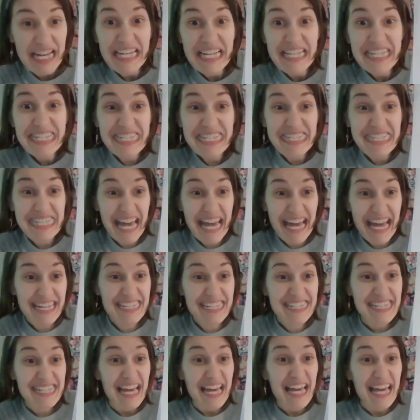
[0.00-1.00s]

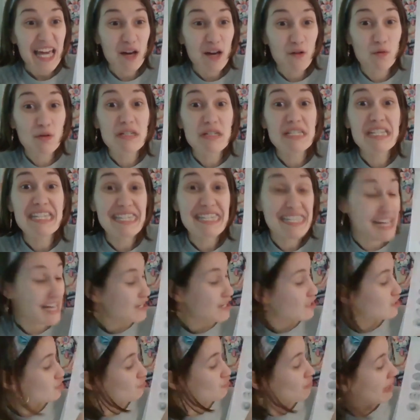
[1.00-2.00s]
6 equals
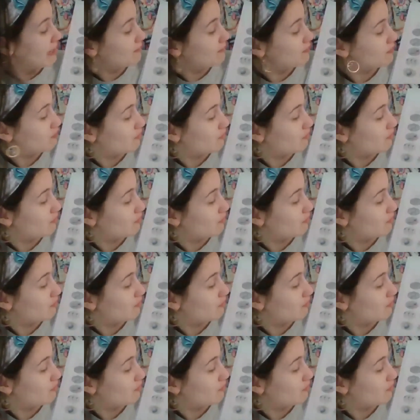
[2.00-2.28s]
6 grapes.